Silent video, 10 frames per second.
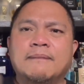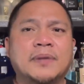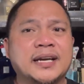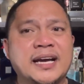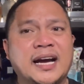
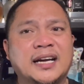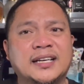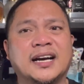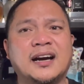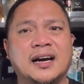But
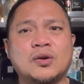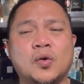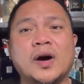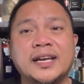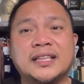the
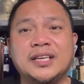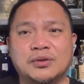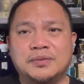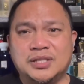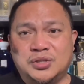quality
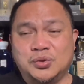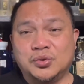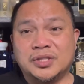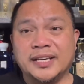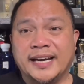of the
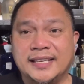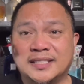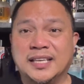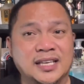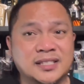juice
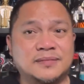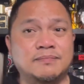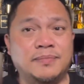guys is